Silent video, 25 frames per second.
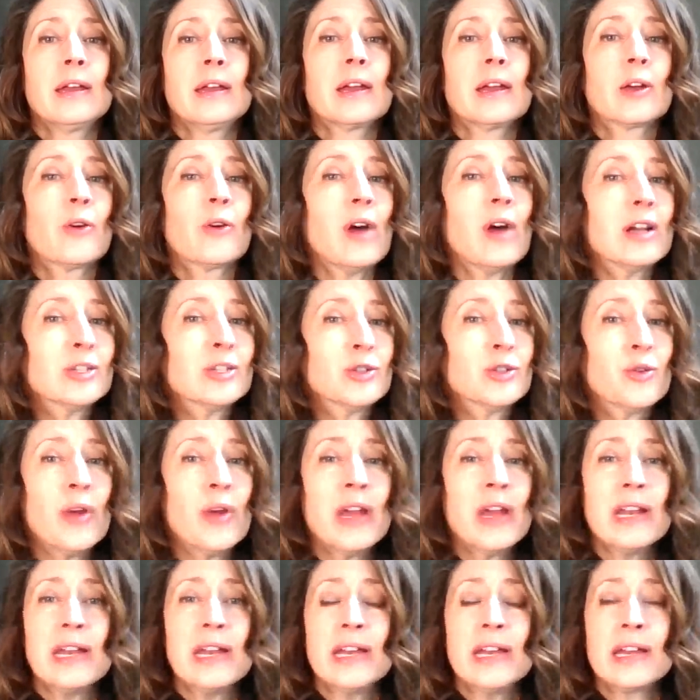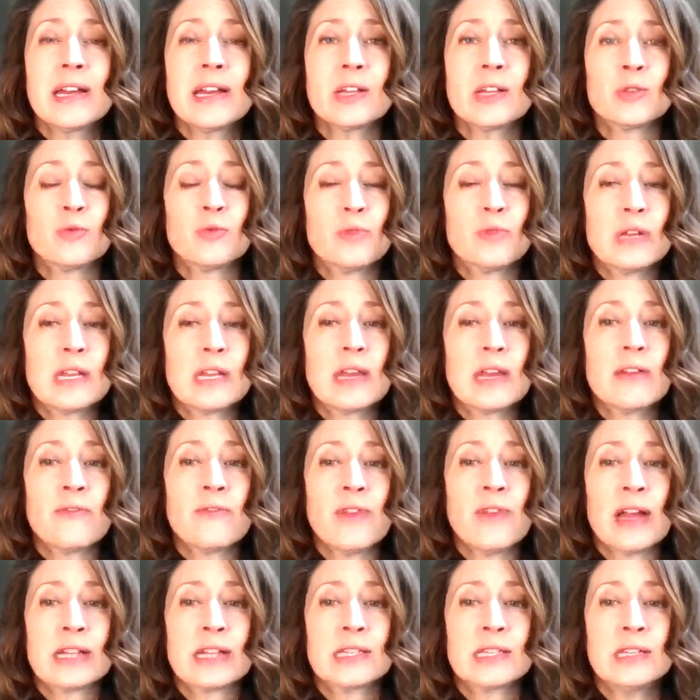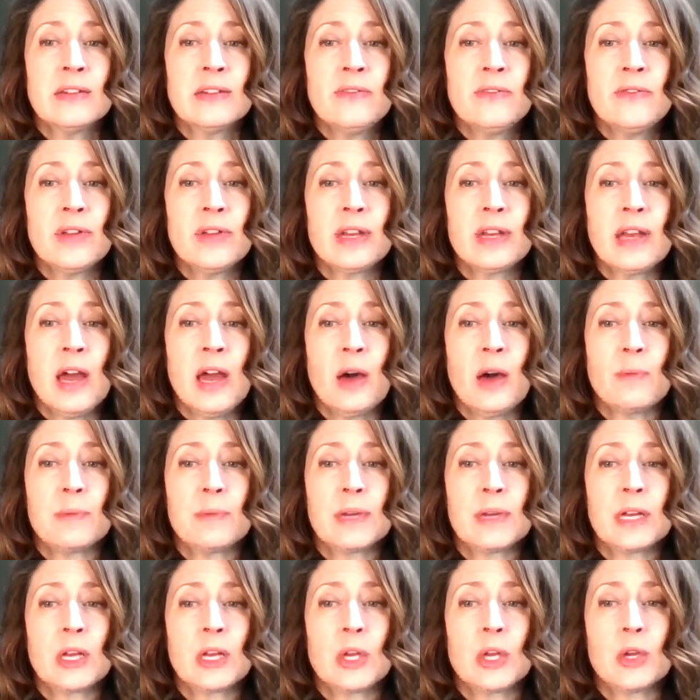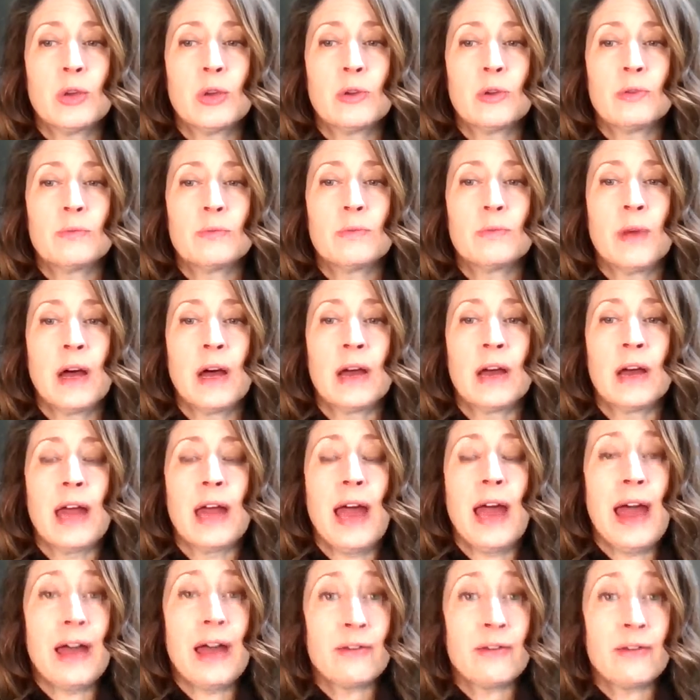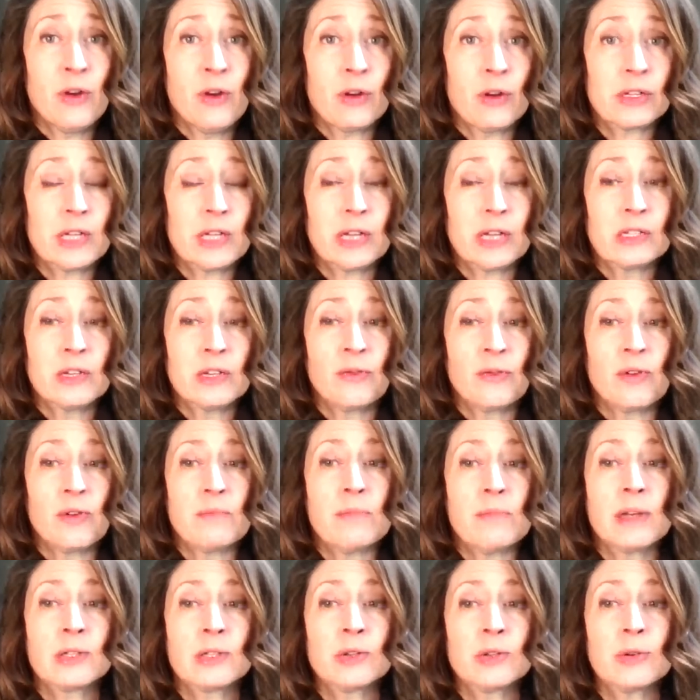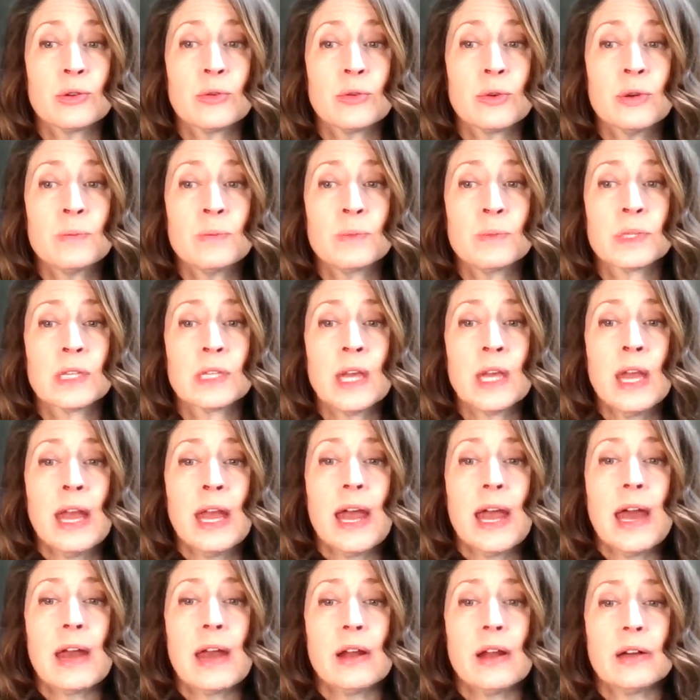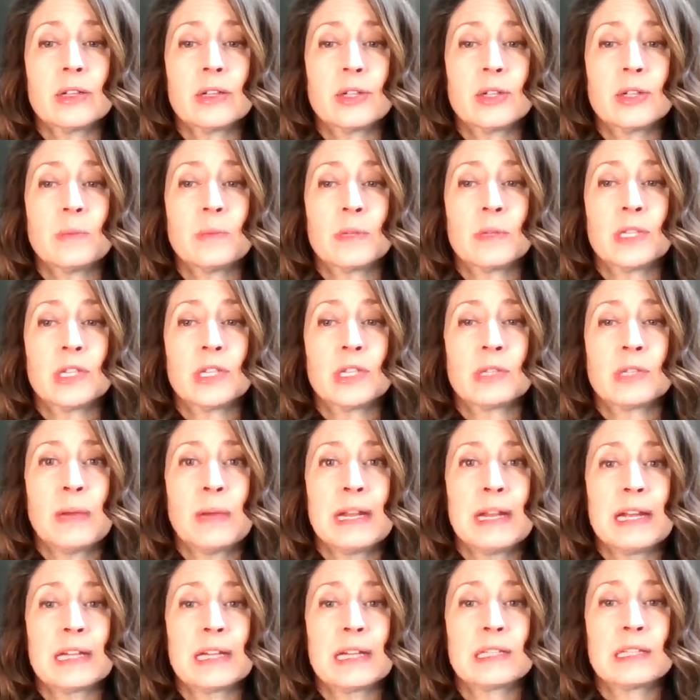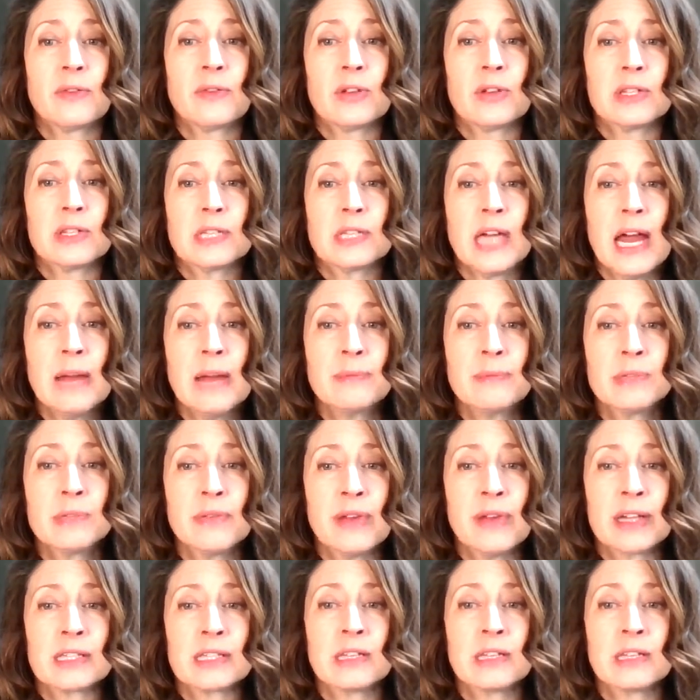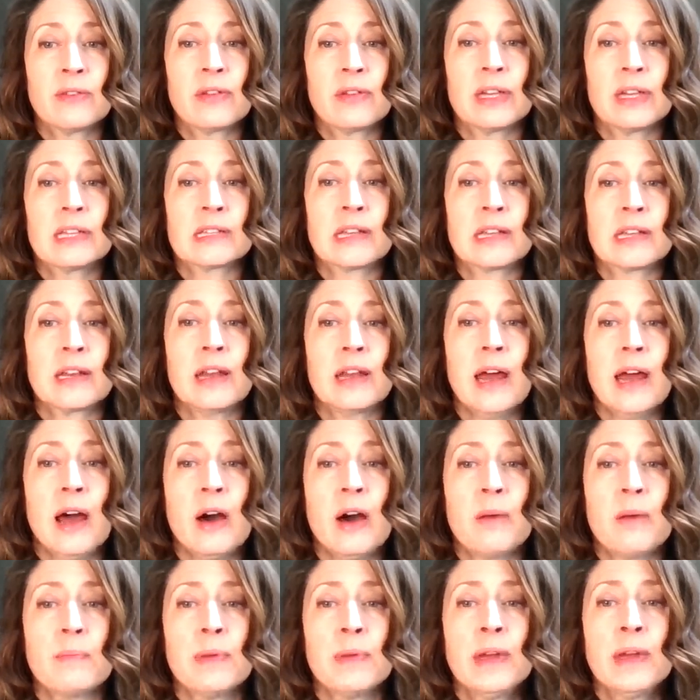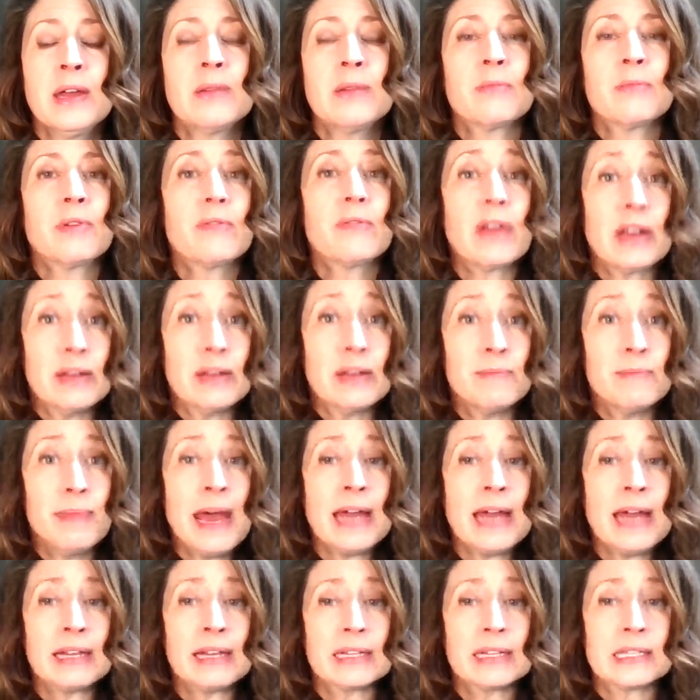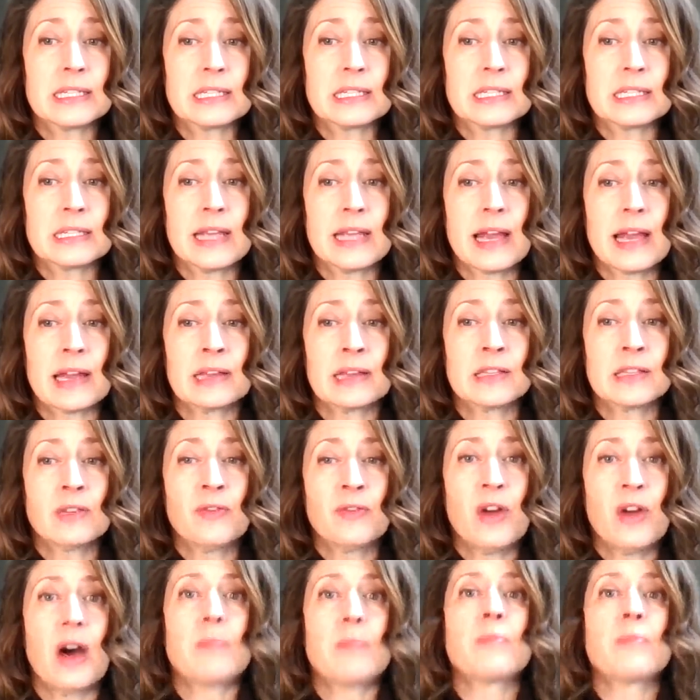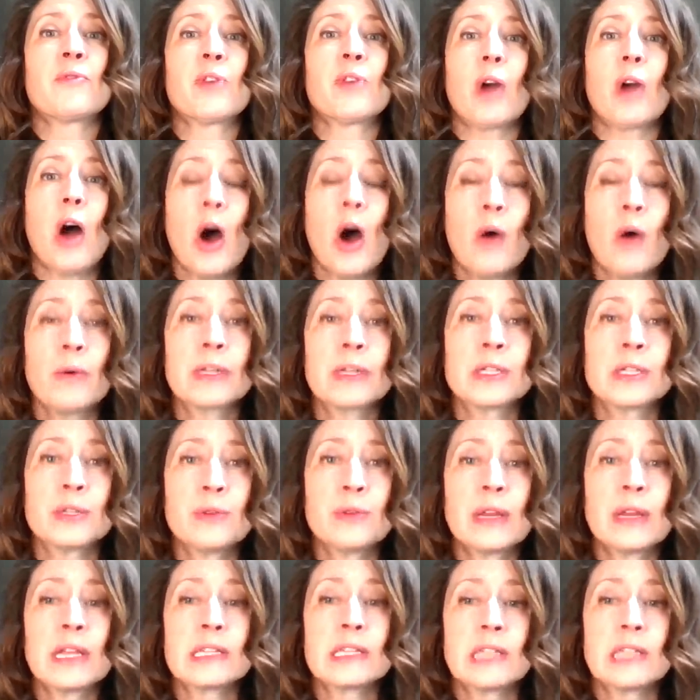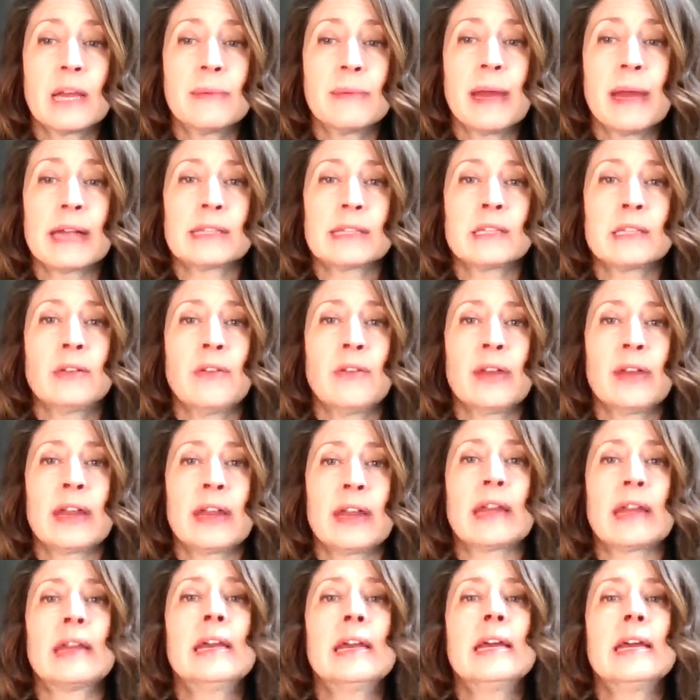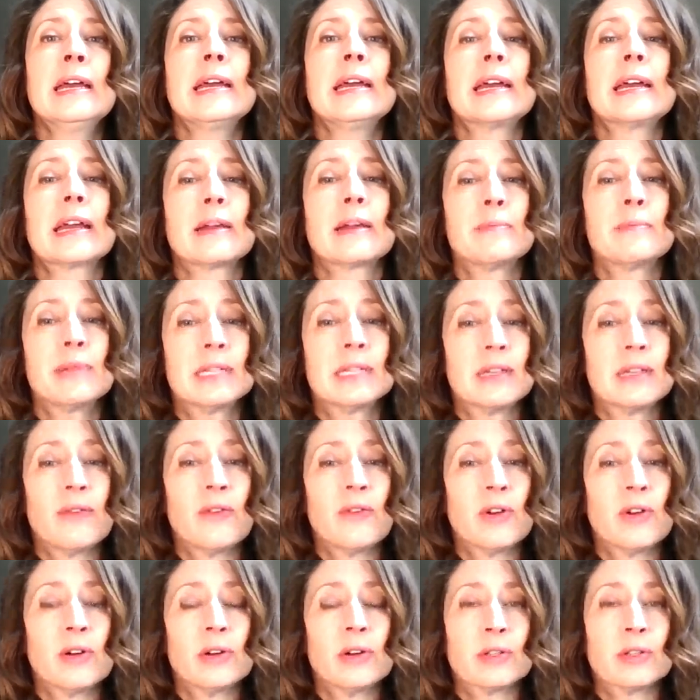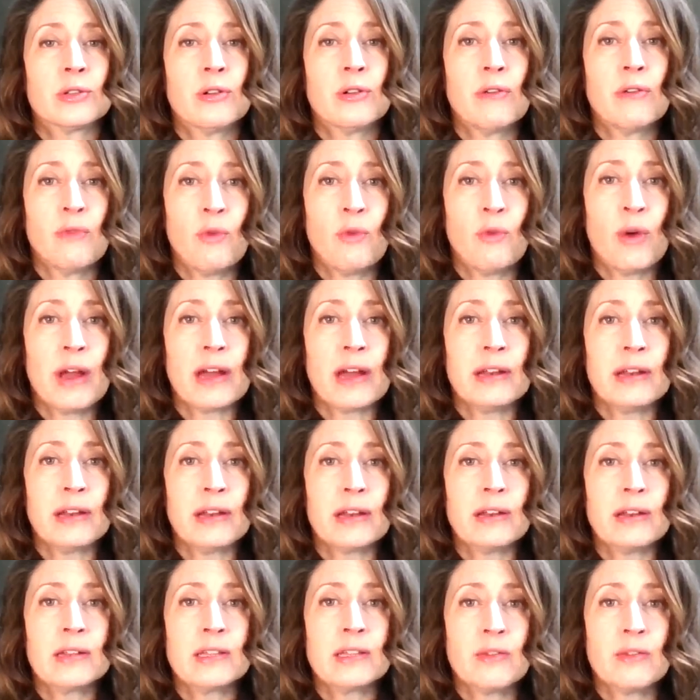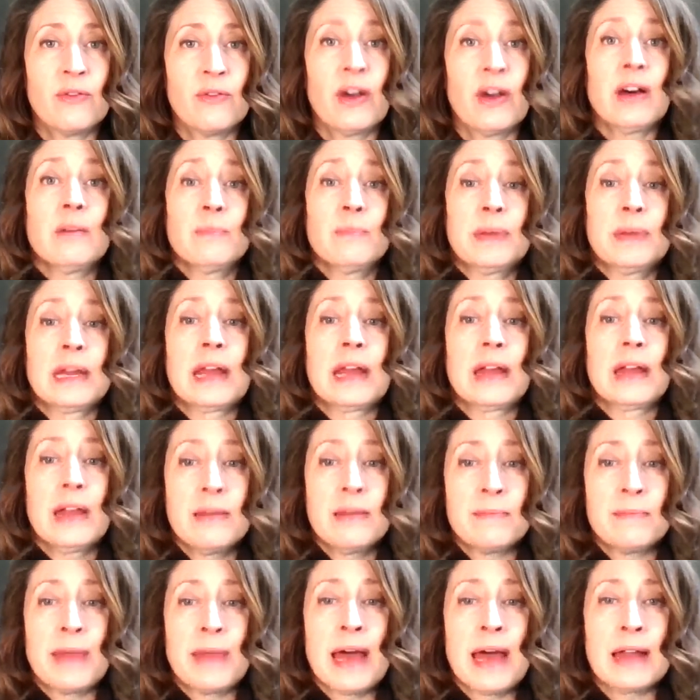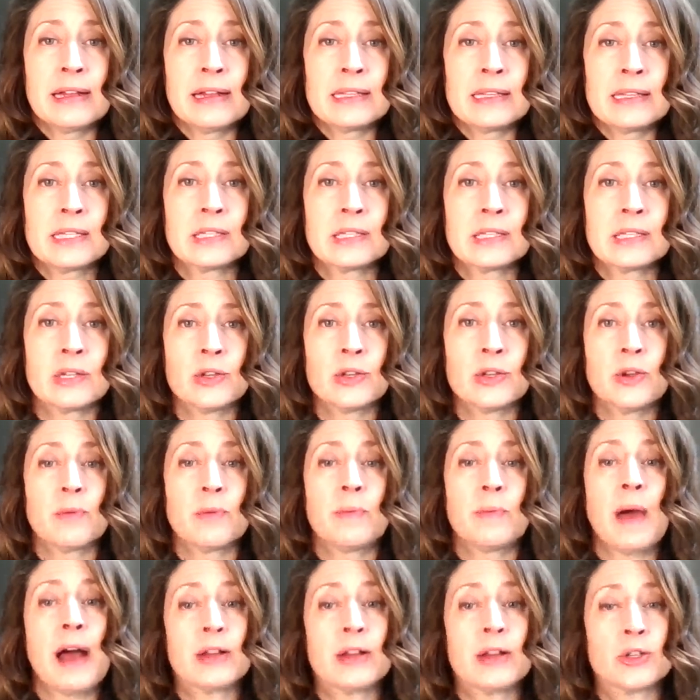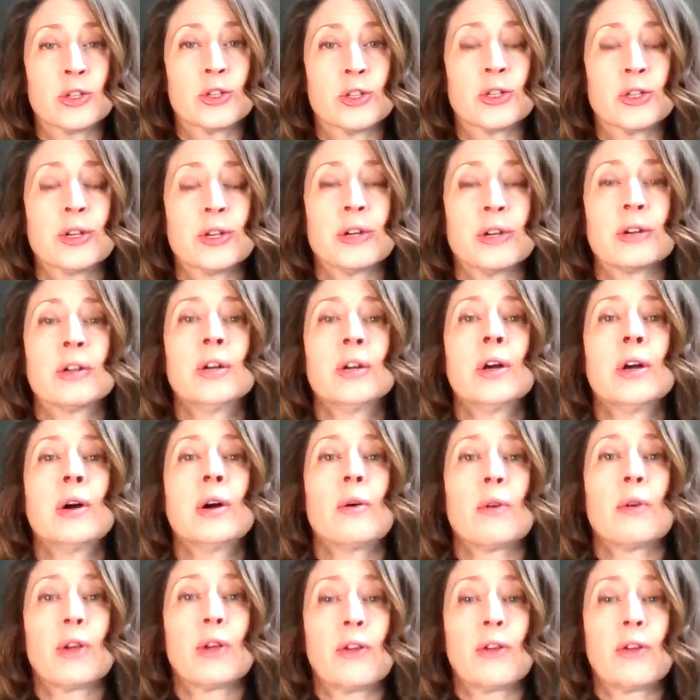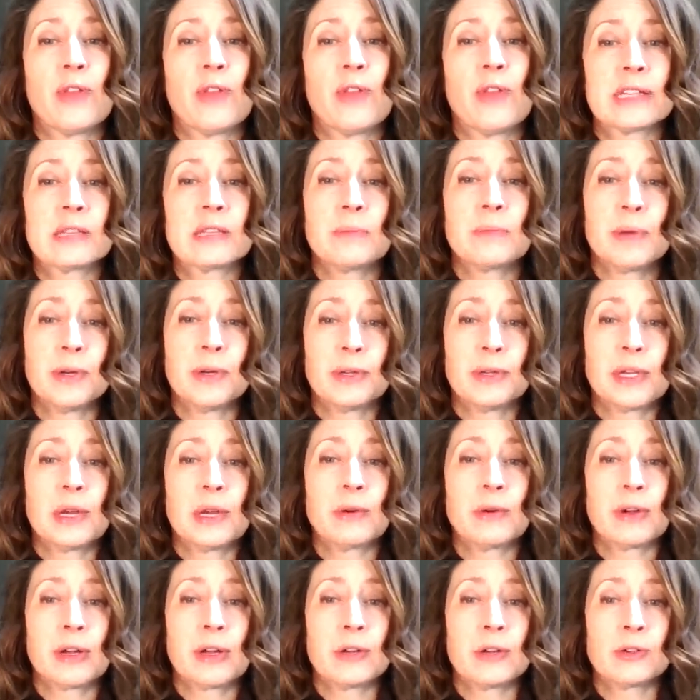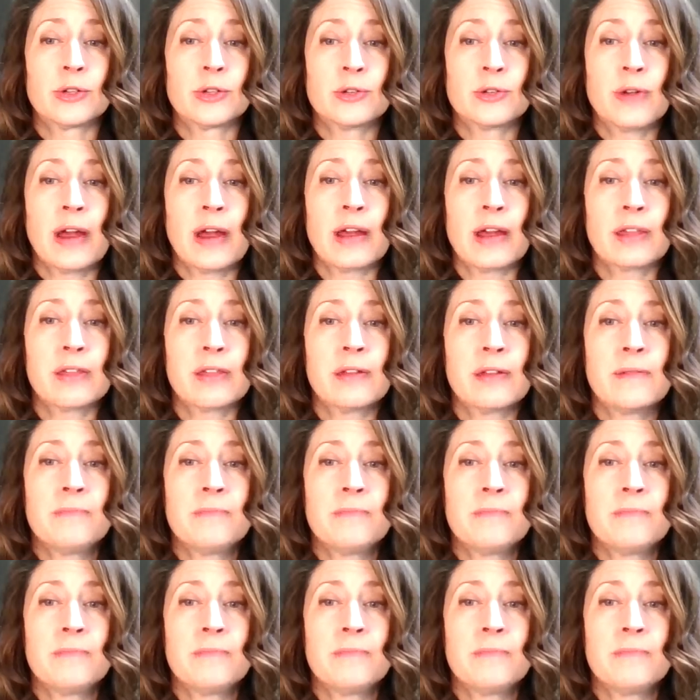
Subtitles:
Cross-training is really effective in helping you focus on different muscle groups, and also participating in different types of activities can help prevent imbalances that can develop. If you're always doing the same activity, it can be difficult to avoid developing imbalances in your posture or your flexibility or your strength.